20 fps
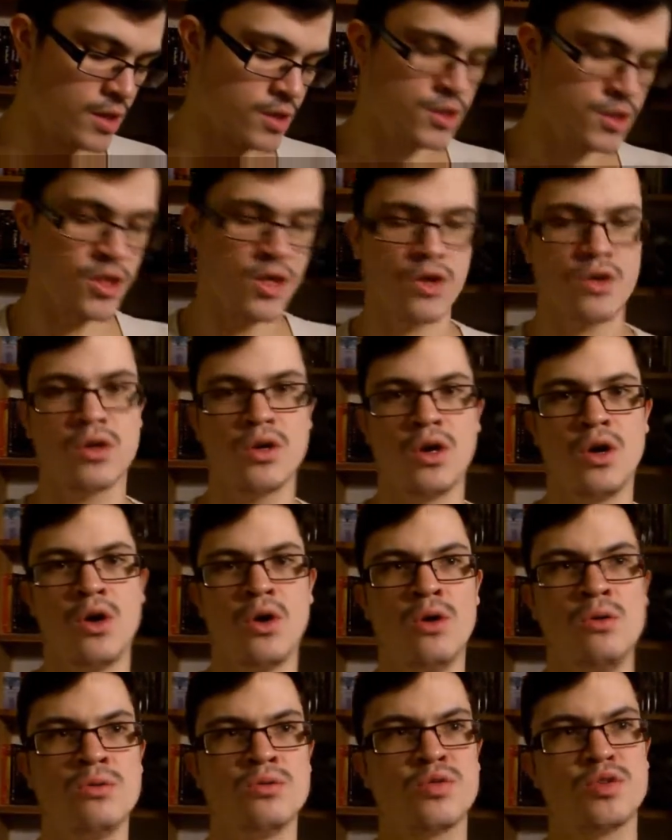Sherlock
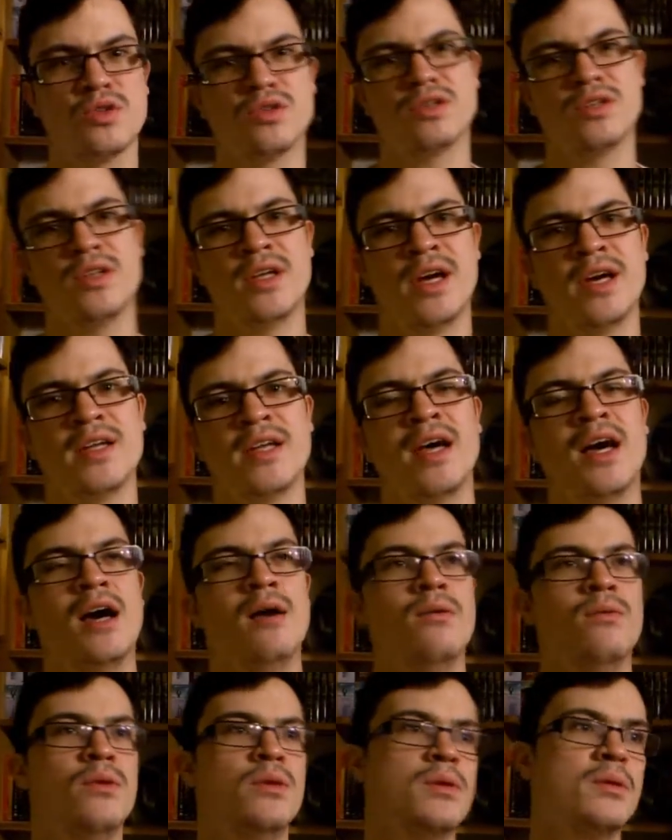Holmes for the night
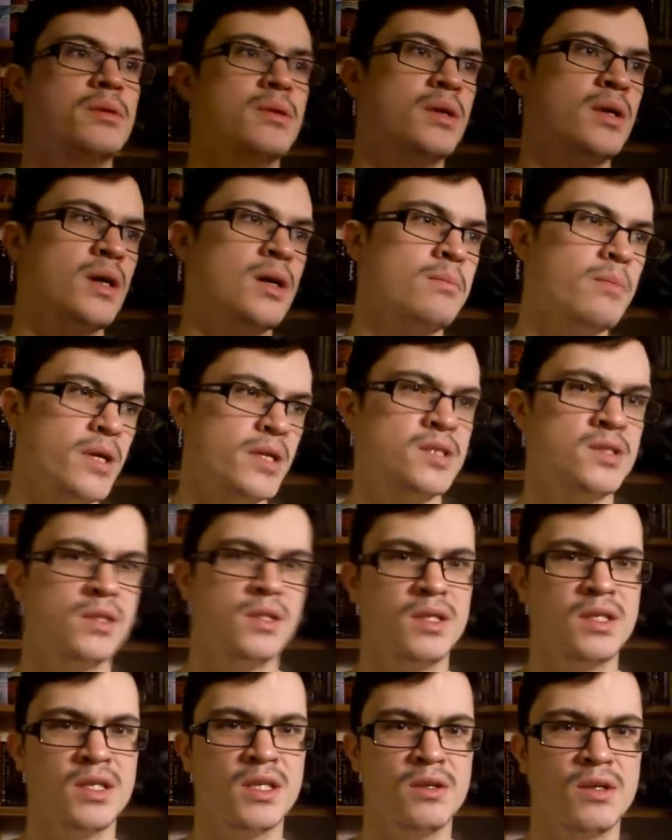have
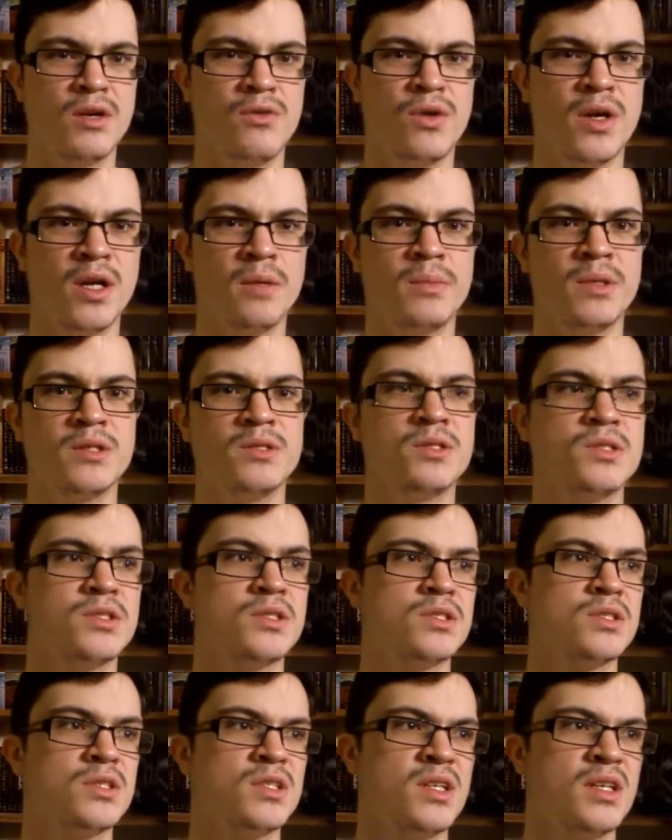amazing
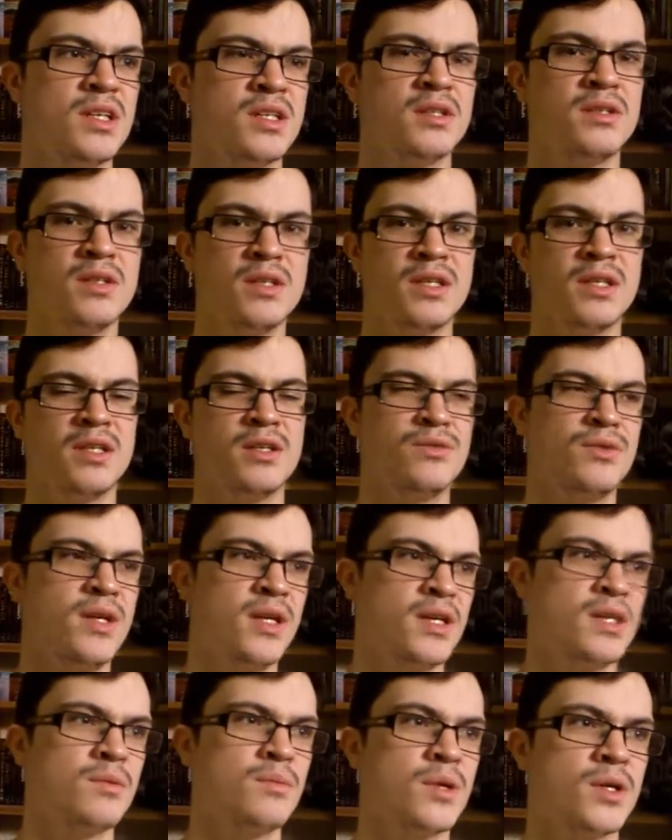environments, I
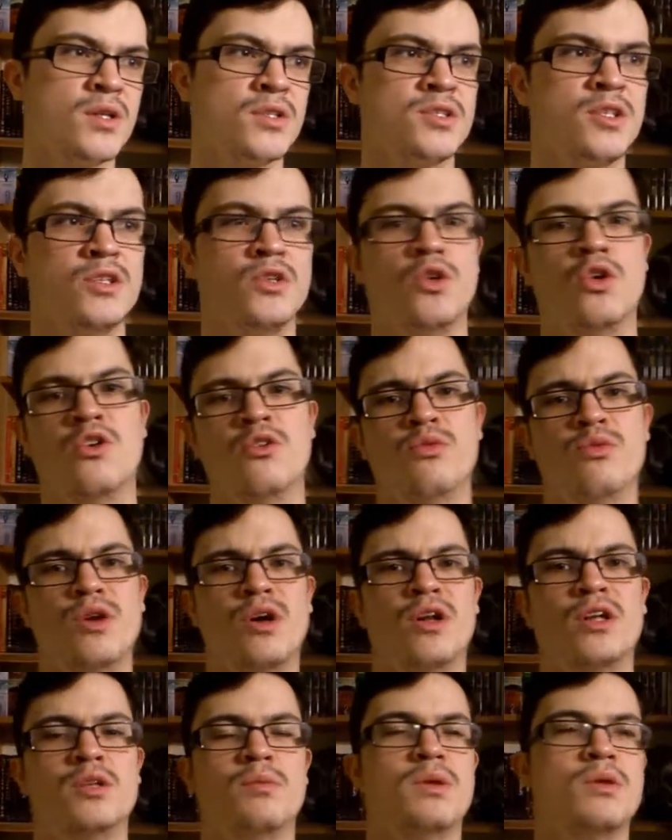think, because they show off
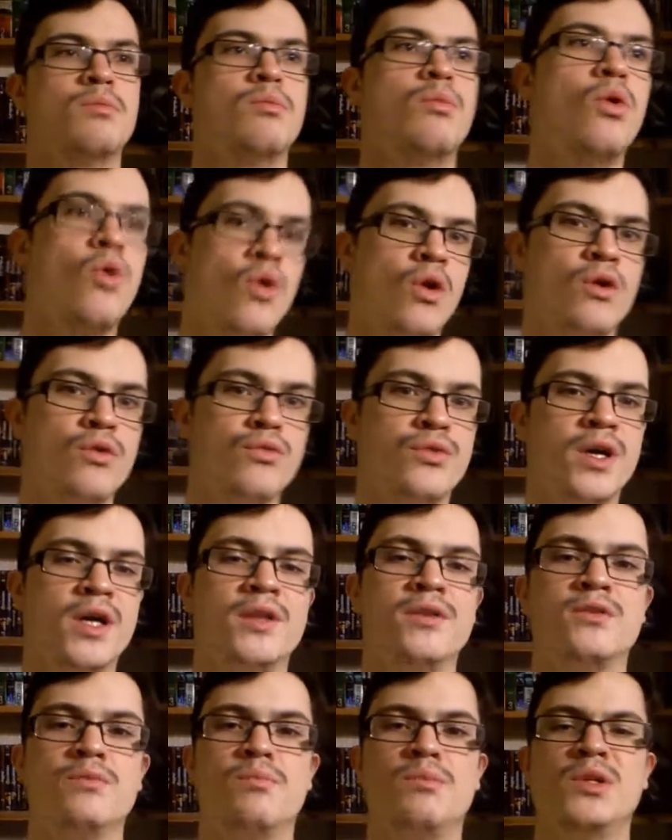a little bit more
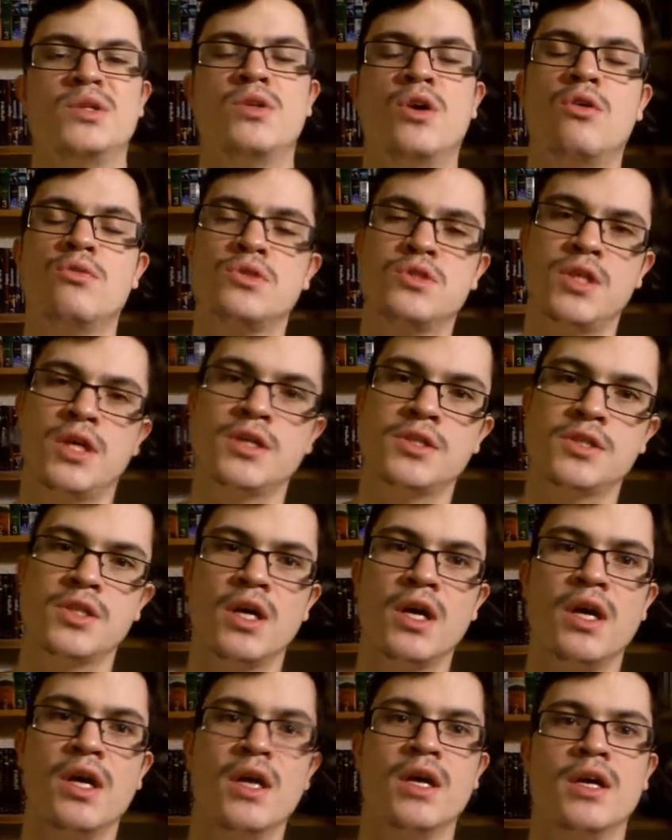than Mr. Holmes does.
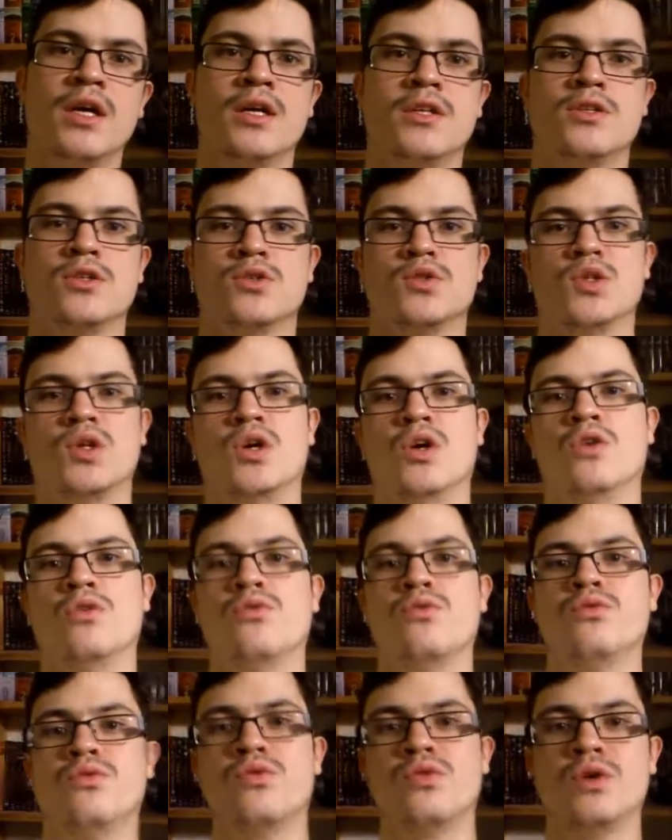It shows
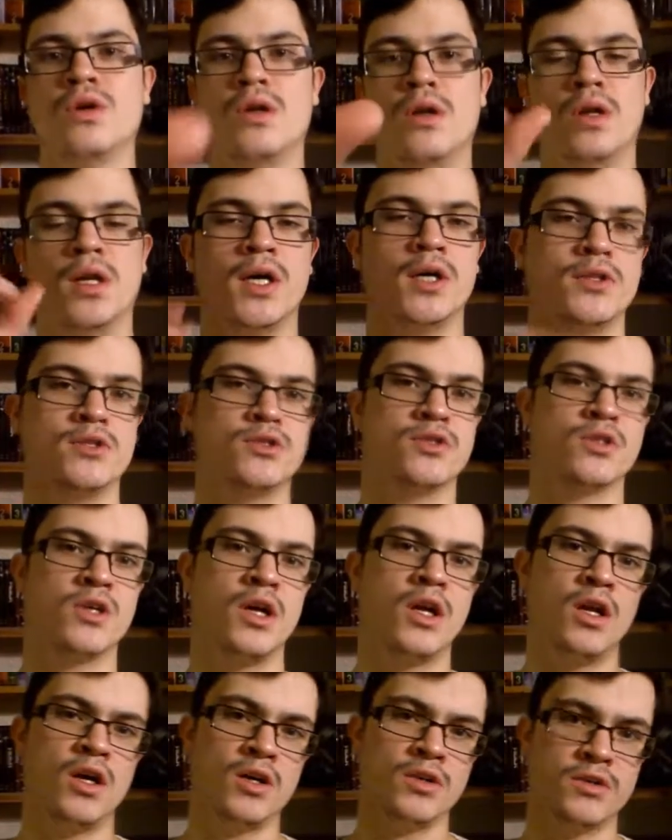off London
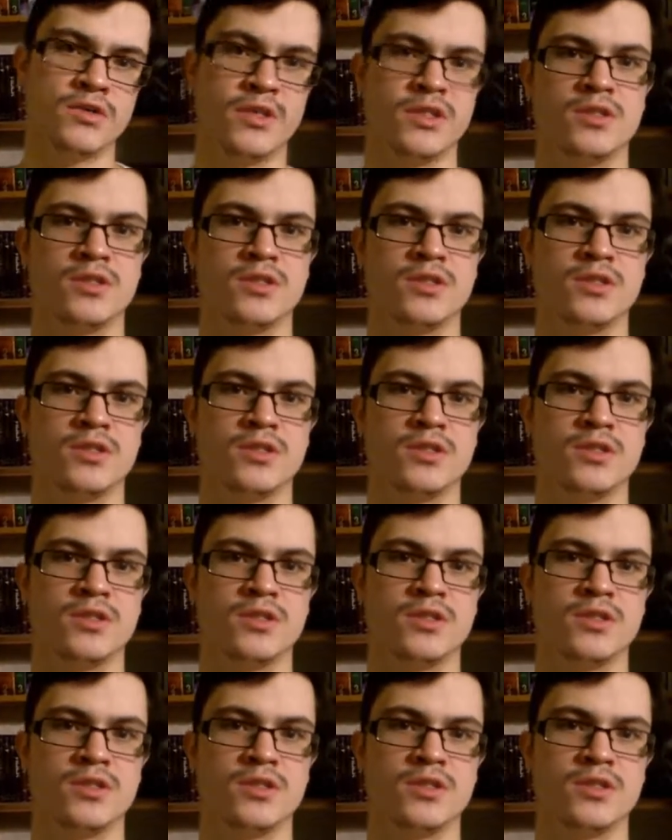a lot.